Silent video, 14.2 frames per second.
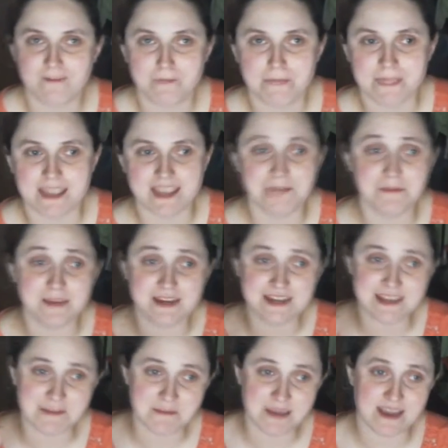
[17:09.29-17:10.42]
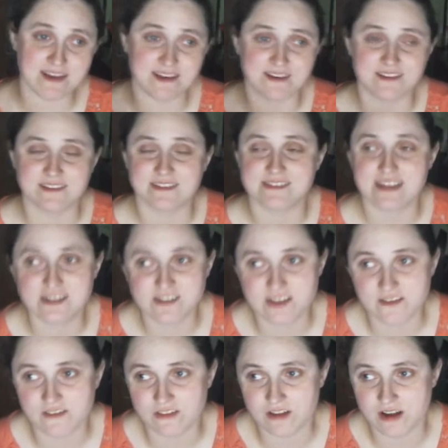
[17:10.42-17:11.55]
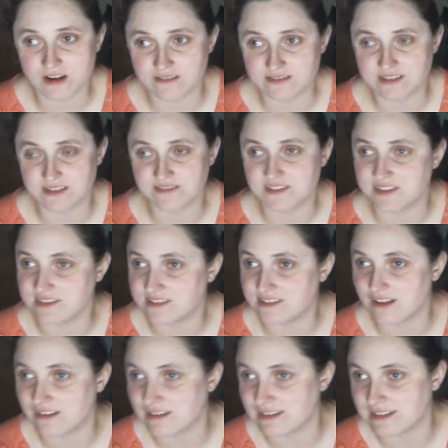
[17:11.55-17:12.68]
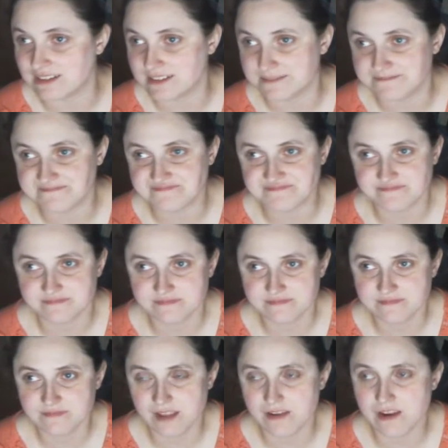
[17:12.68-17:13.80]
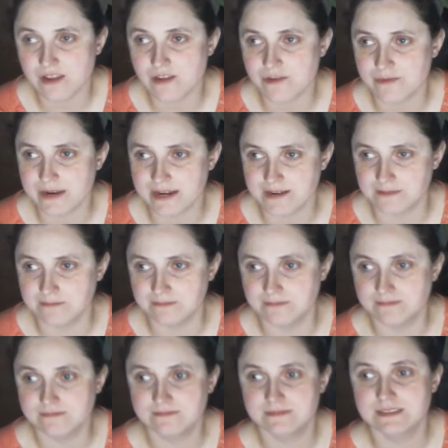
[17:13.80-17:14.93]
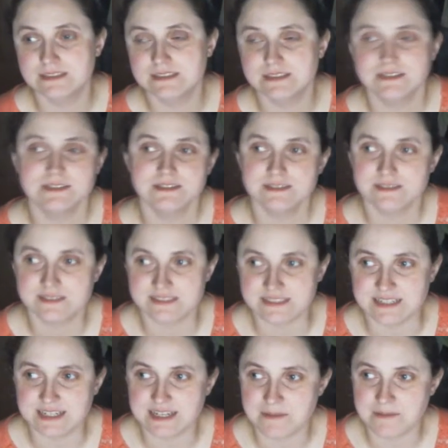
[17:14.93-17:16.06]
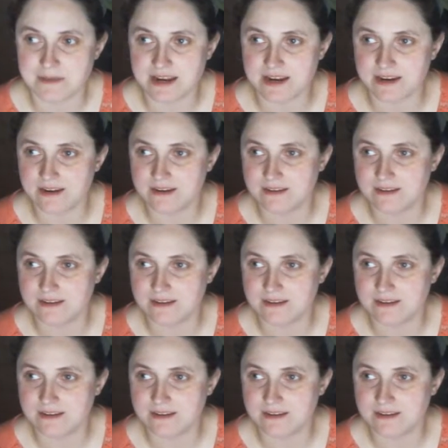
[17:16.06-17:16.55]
Like, I'm gonna get back into this. I just have a lot of stuff to install to this. Another random scene I made.